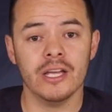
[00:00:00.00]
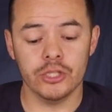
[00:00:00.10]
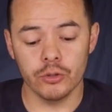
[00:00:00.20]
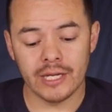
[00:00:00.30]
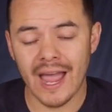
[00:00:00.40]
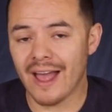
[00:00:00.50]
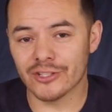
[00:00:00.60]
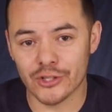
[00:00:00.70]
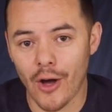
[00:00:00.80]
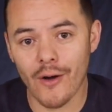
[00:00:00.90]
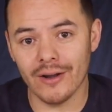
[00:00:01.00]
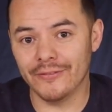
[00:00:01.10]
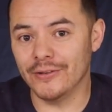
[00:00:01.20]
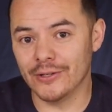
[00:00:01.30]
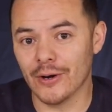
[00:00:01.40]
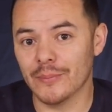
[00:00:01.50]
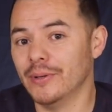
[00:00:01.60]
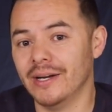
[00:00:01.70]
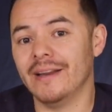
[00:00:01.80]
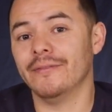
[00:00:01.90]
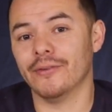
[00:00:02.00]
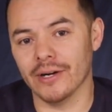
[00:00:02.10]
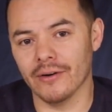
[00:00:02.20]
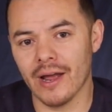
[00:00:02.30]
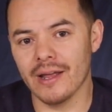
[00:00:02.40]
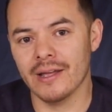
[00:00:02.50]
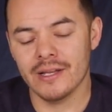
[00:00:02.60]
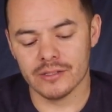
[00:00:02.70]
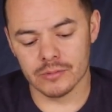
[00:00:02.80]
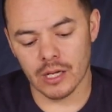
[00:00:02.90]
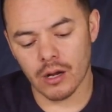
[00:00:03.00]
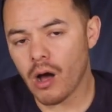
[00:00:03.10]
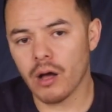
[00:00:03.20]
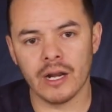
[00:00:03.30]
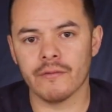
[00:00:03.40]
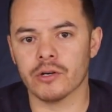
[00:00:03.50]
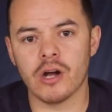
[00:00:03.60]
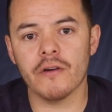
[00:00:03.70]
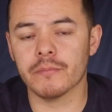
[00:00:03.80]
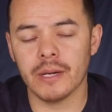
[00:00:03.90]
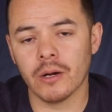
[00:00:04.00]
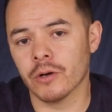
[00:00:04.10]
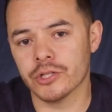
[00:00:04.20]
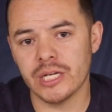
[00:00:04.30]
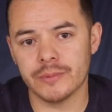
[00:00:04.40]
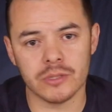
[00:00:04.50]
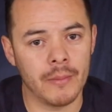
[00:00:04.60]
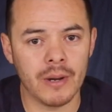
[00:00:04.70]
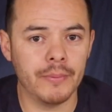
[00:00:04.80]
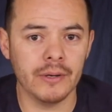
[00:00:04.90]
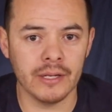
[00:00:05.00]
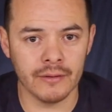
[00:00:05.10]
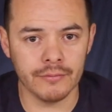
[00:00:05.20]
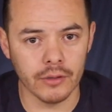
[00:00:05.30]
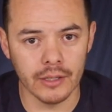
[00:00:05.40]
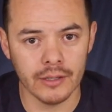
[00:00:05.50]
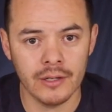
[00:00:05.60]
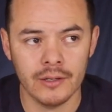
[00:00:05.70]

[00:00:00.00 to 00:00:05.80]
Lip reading: You can't draw it if you don't put it in for it, right? Someone's like, oh, I'll never draw for bighorn sheep, so I'm not putting in for it.